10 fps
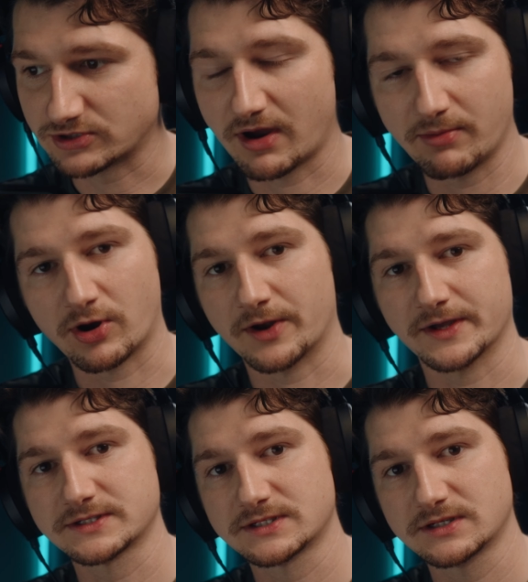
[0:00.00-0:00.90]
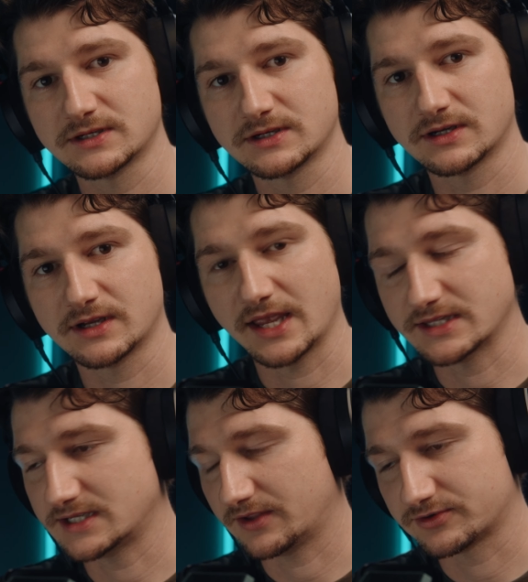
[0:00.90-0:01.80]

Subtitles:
great products, hands down.